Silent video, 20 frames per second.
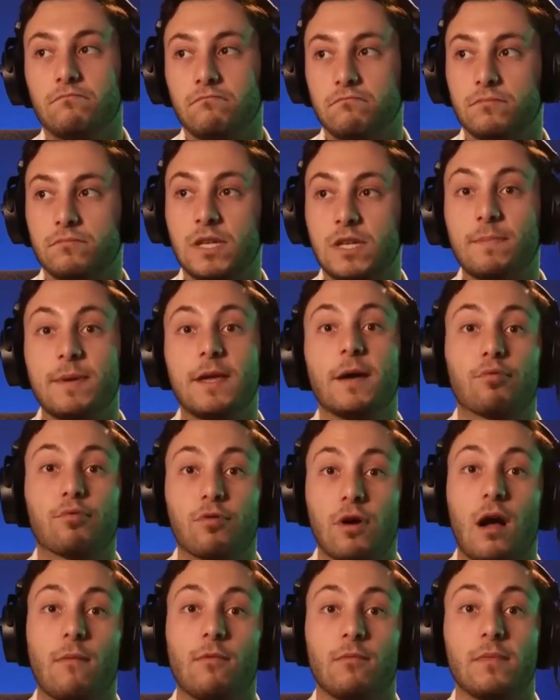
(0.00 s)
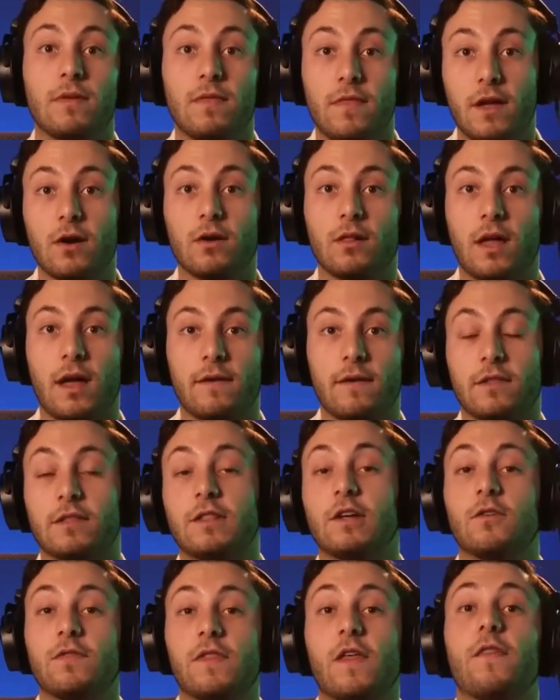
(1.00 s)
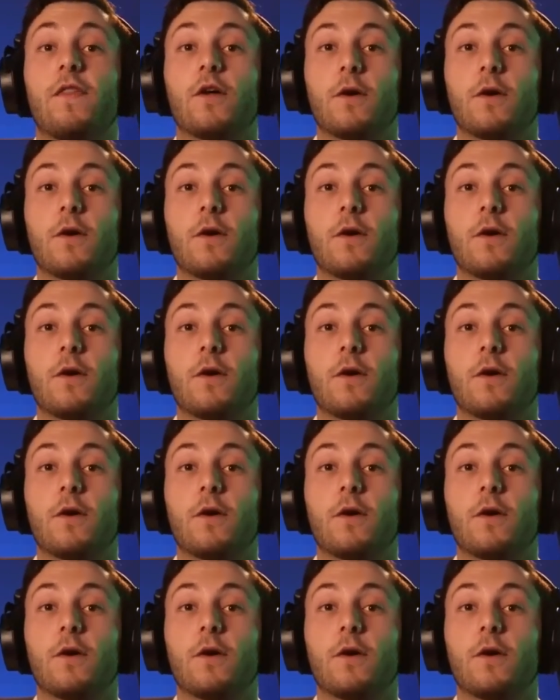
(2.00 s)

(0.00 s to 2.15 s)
to be a problem in their lives that they're